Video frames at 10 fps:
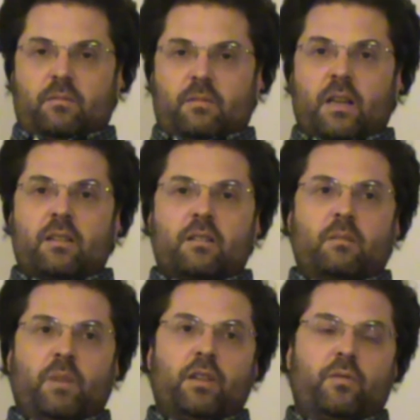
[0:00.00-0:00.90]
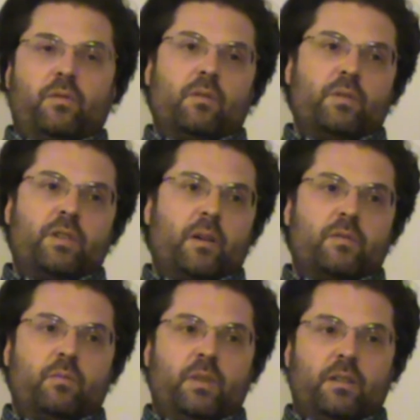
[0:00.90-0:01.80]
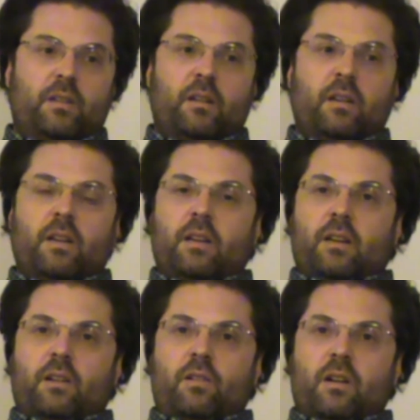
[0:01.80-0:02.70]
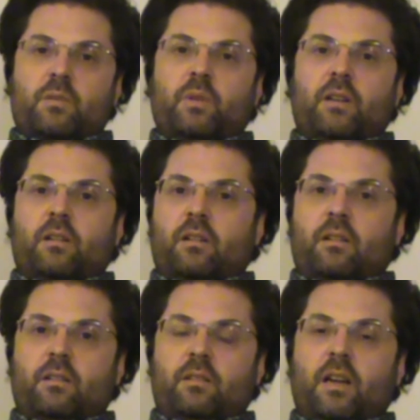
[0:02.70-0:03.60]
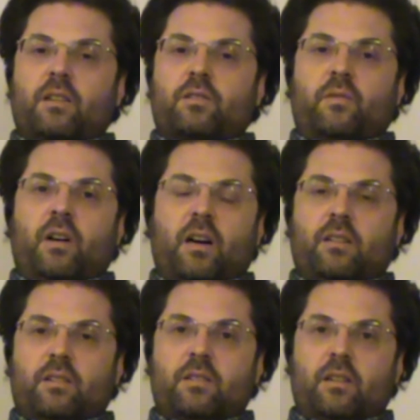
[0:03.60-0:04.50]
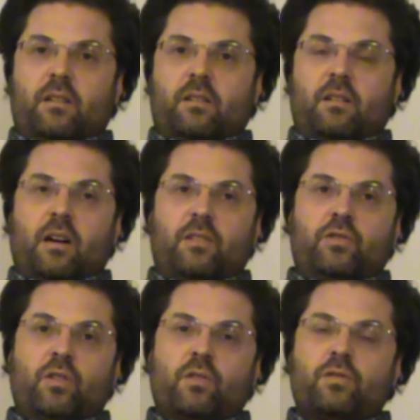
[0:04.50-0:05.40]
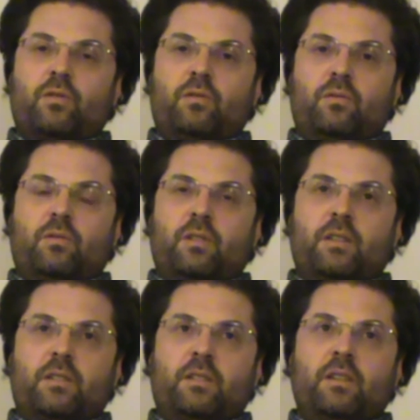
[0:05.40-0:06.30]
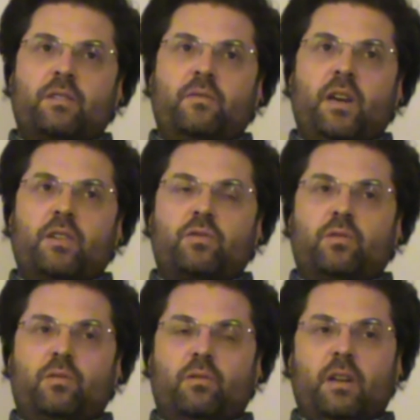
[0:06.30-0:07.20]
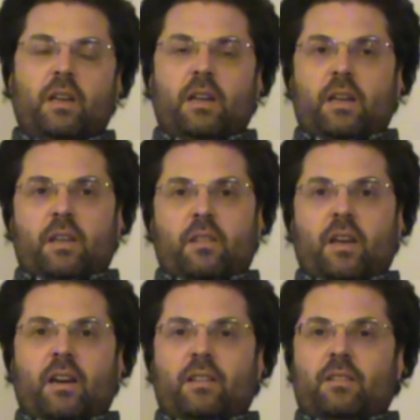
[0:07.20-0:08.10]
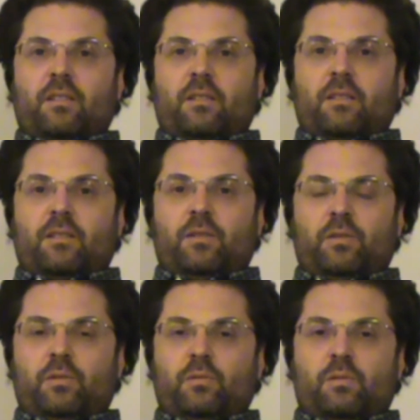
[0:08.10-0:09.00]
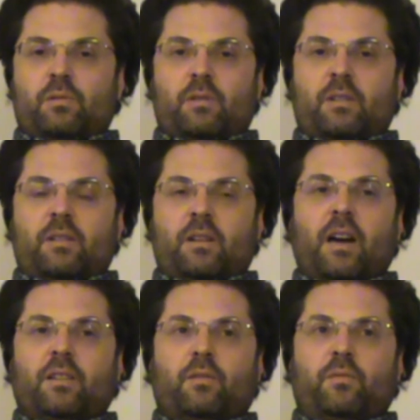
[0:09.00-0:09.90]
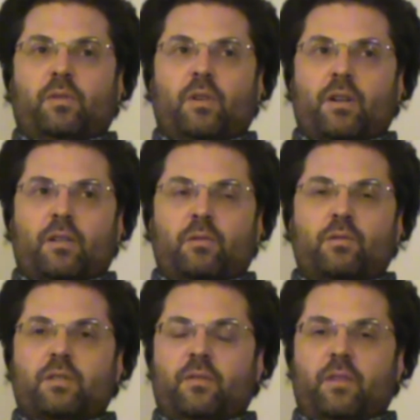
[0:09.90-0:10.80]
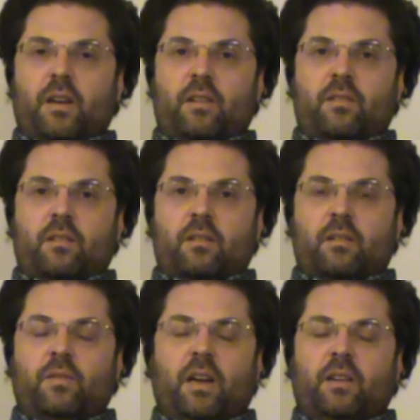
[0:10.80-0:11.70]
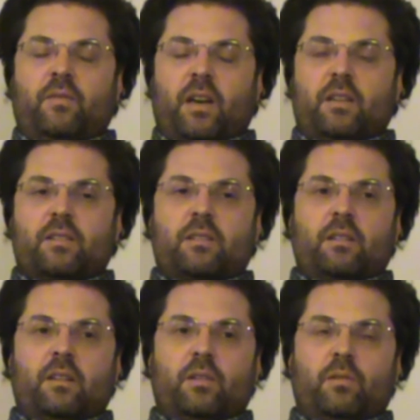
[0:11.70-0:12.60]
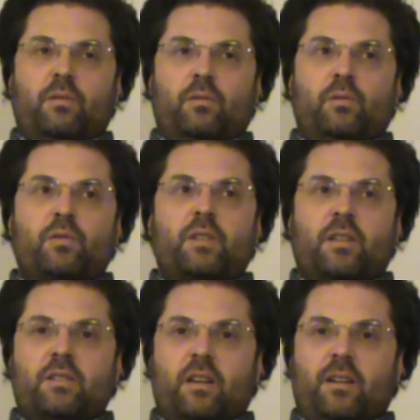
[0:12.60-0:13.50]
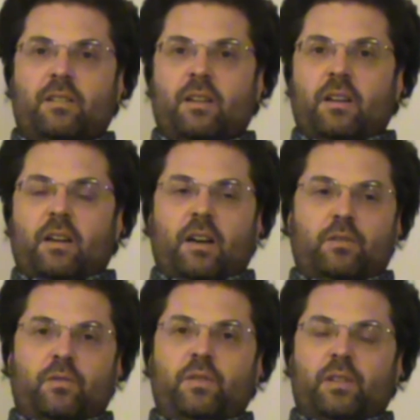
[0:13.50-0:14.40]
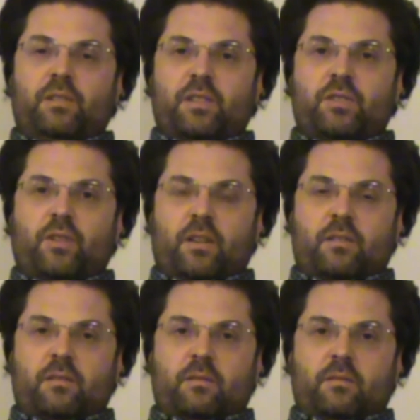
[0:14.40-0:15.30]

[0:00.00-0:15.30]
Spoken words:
That is a metaphor which comes from India, cosmic dance of hide and seek. God shows you his face to you, then you kind of lose the face, you know, you lose that sight and you feel distress.